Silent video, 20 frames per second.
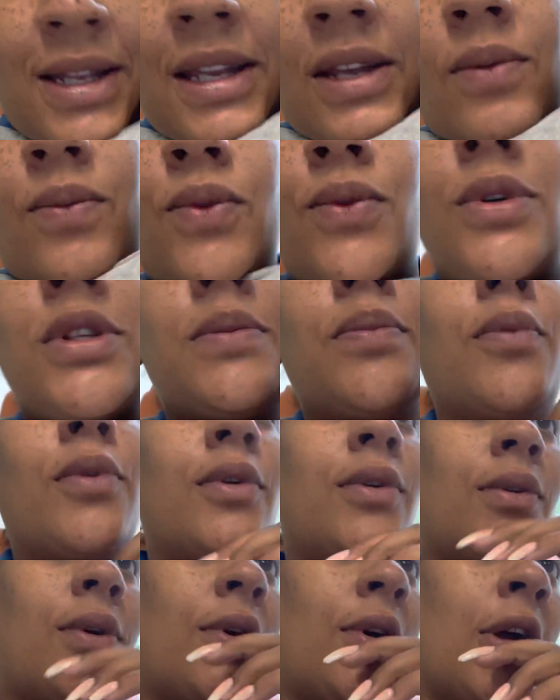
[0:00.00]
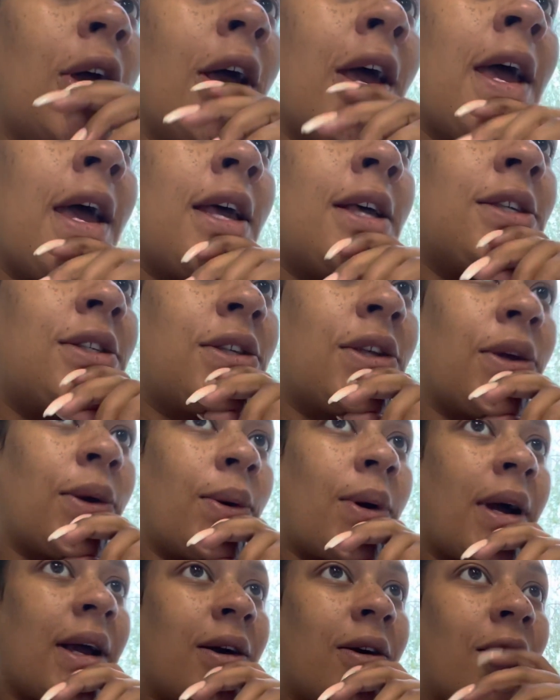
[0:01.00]
their waters broke. So
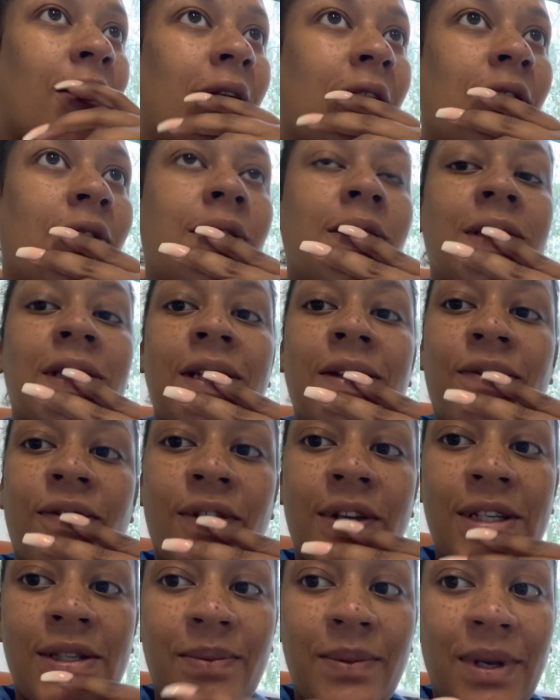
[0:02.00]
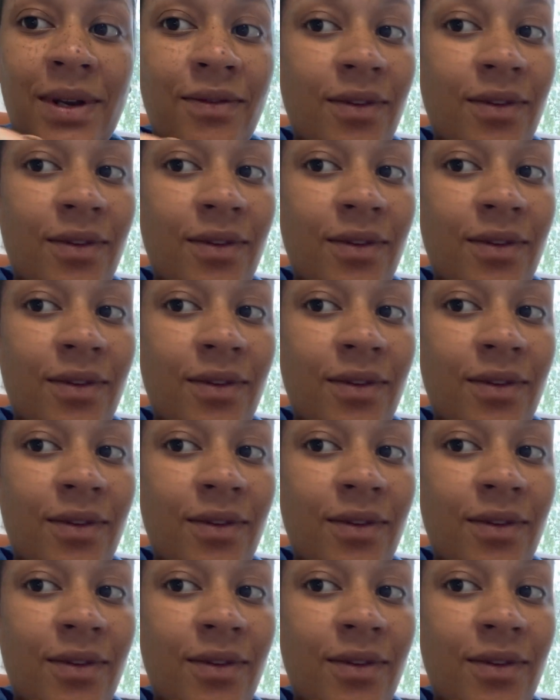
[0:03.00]
I can't get on delivery speed